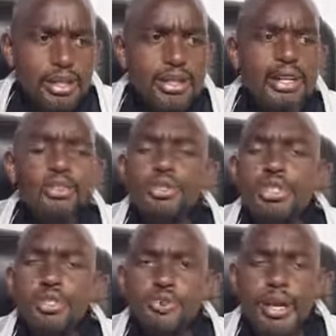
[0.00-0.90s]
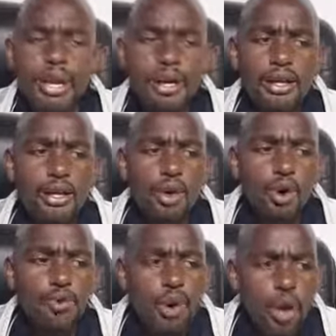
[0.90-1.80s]
began to despair
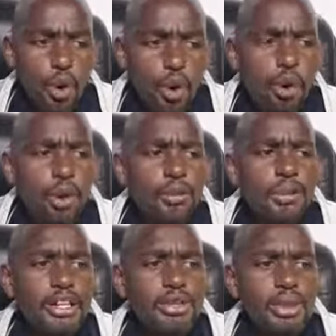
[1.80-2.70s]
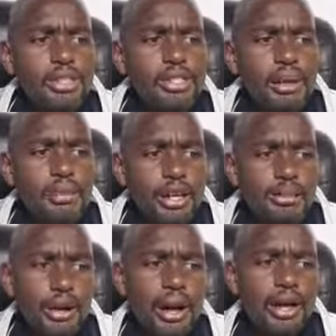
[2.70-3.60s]
over all my toilsome
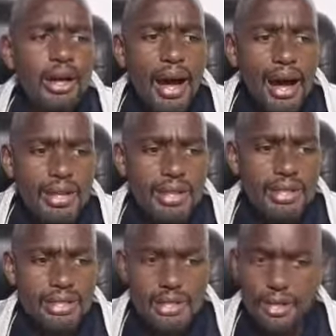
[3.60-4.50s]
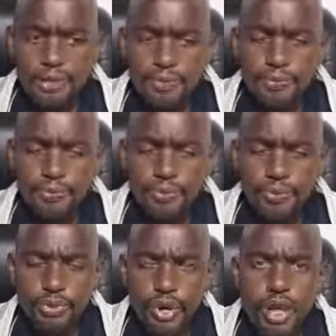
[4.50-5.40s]
labor under the sun.
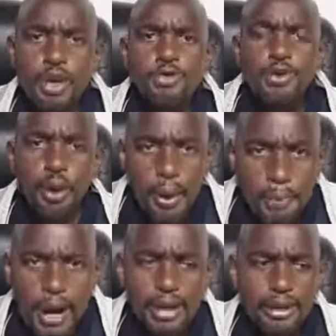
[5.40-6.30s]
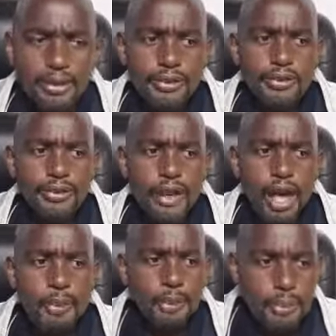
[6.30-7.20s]
For a man
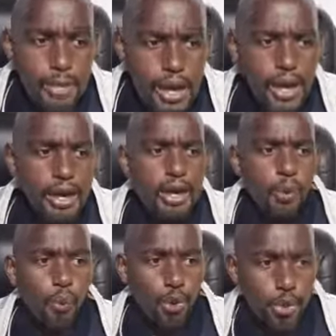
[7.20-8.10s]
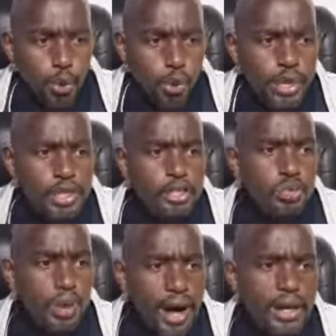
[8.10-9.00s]
may do
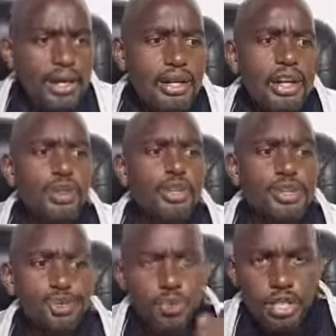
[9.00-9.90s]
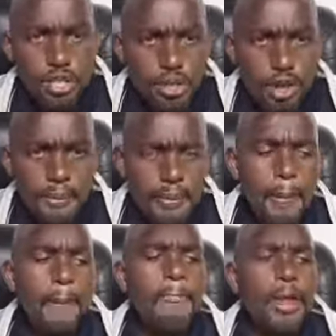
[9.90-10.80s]
his work with wisdom,
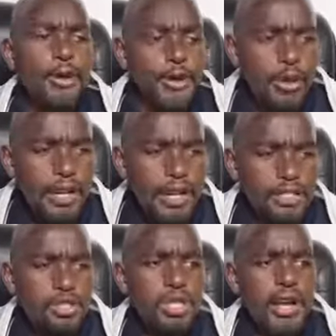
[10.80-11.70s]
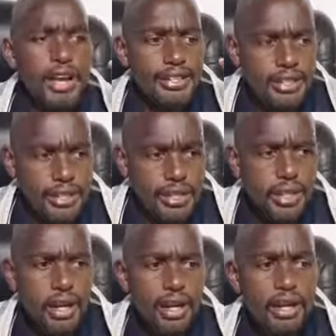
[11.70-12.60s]
knowledge, and
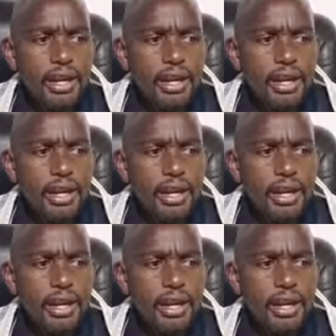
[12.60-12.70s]
skill,